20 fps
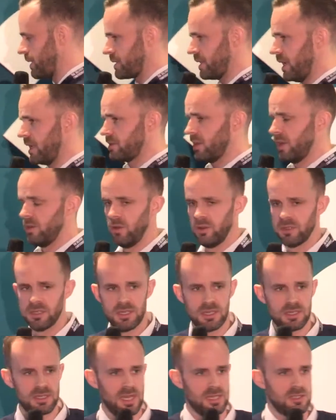the centre of London,
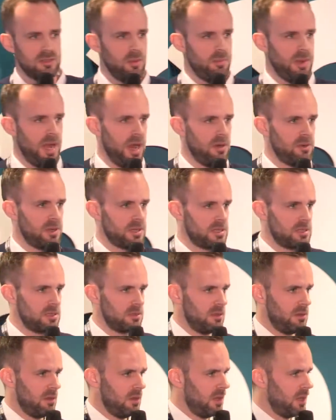the centre of
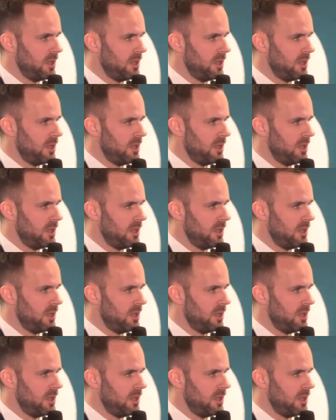Paris?